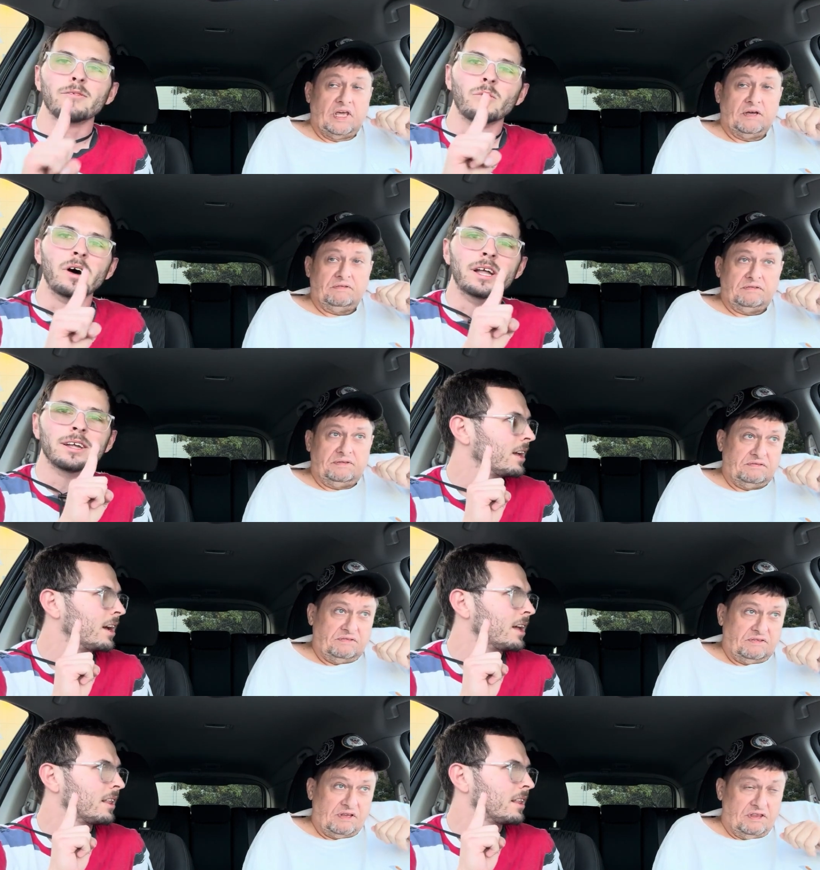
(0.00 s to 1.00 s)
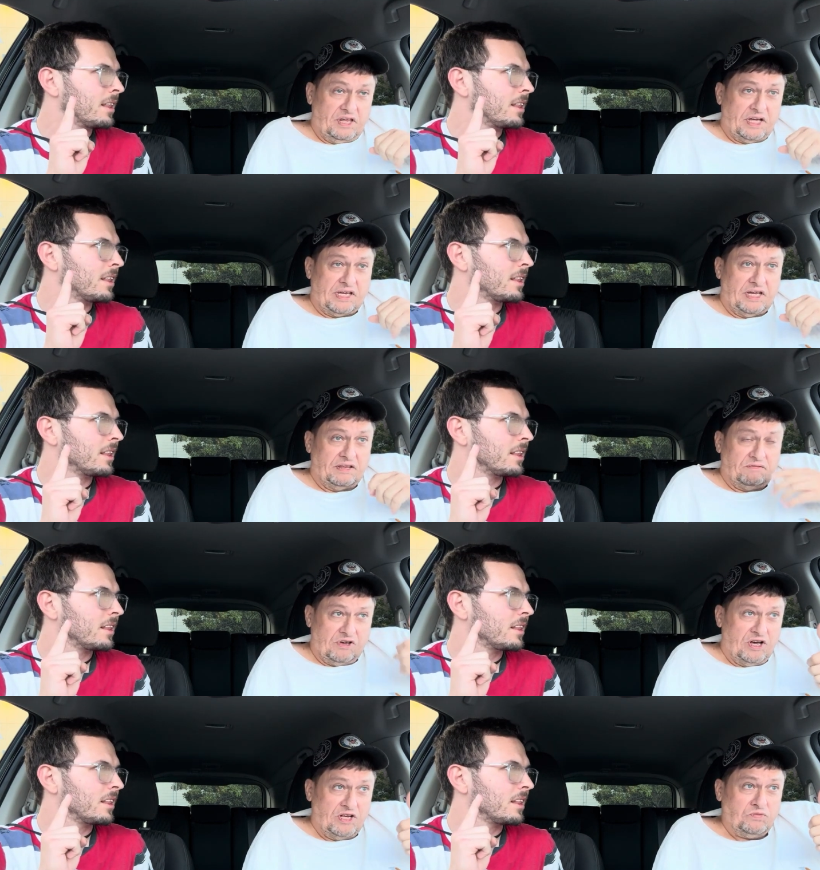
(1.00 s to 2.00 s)
Speaker 1: have one. The
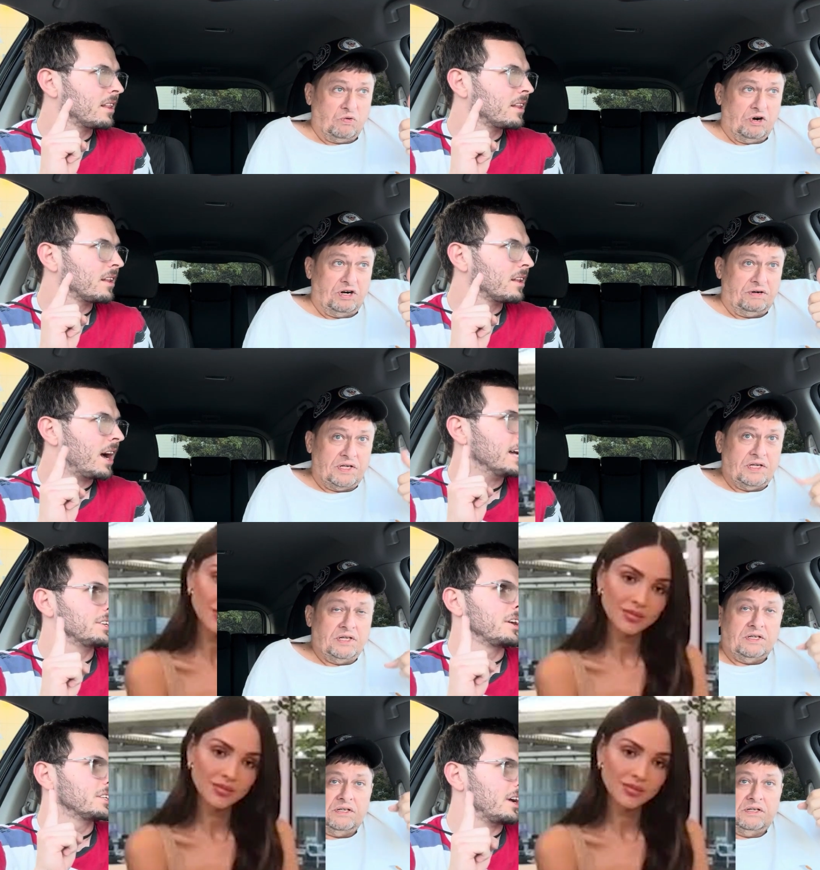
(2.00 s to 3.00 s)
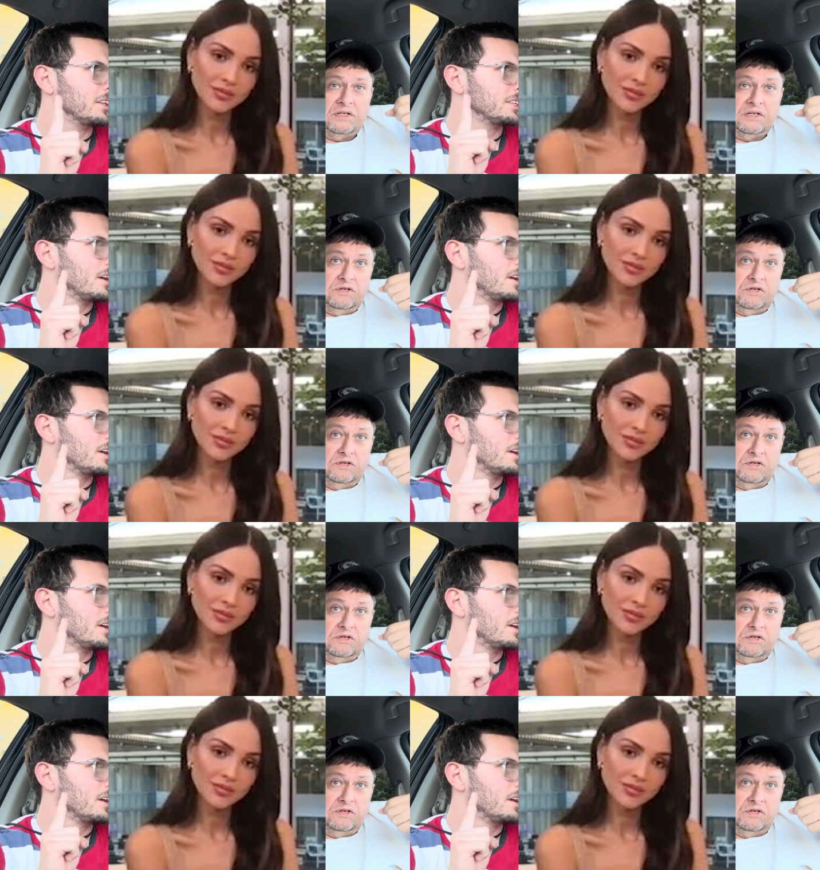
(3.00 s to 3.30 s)
cons were
Speaker 2: Isaac Gonzalez.